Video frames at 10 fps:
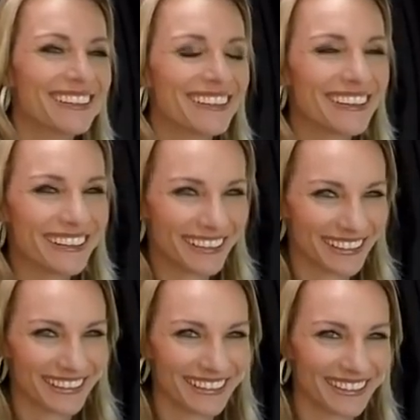
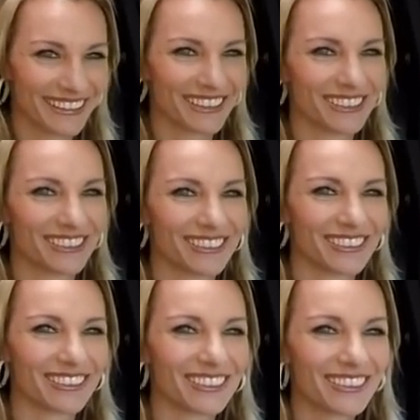
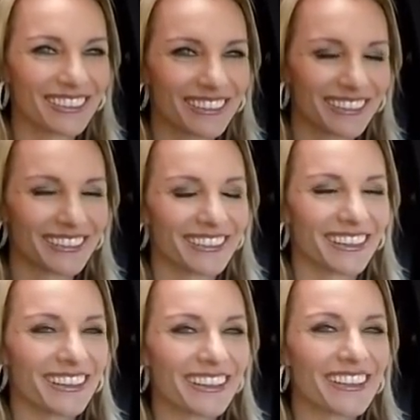
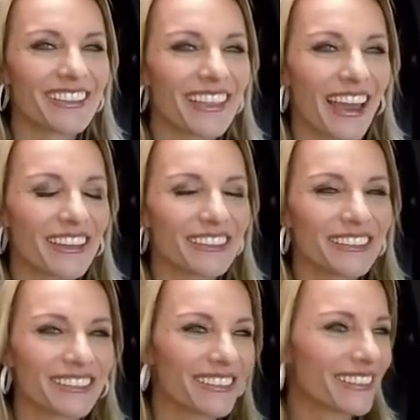
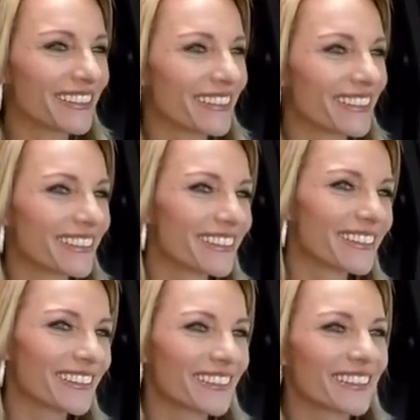
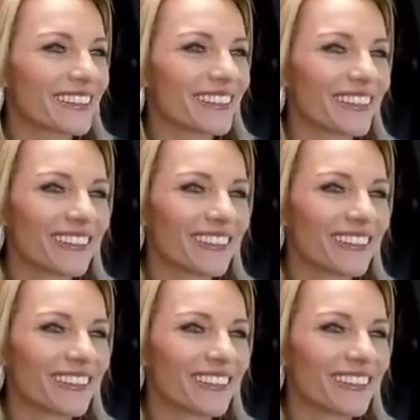(silent)